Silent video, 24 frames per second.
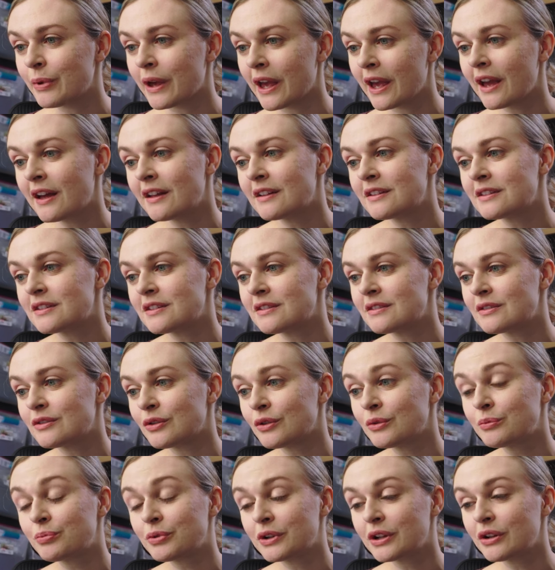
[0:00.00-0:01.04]
pants
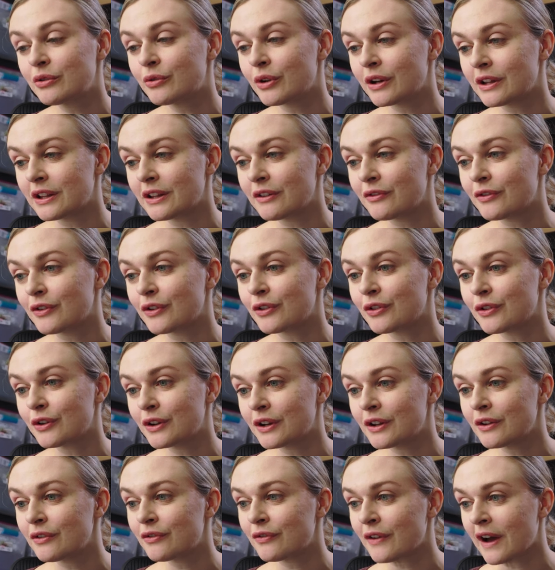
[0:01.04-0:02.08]
sold pretty quickly for
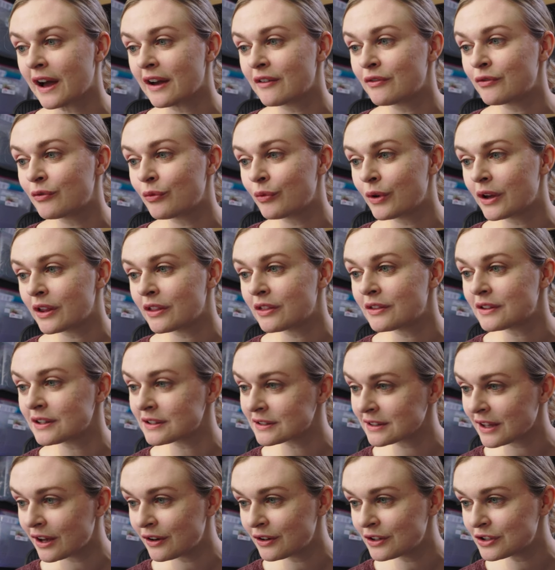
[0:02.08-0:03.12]
35 with
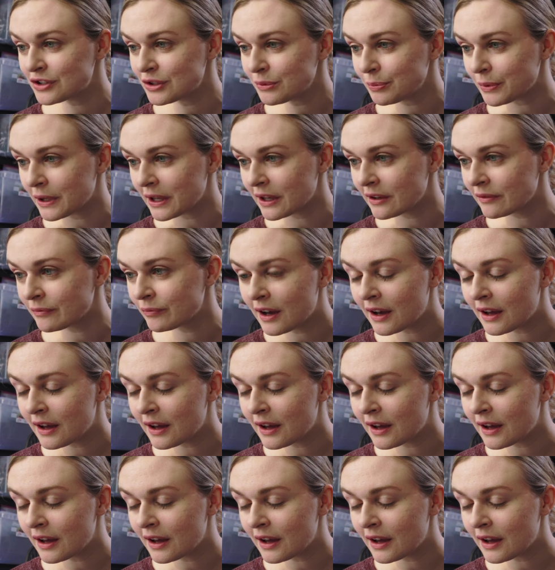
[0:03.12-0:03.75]
discounted shipping.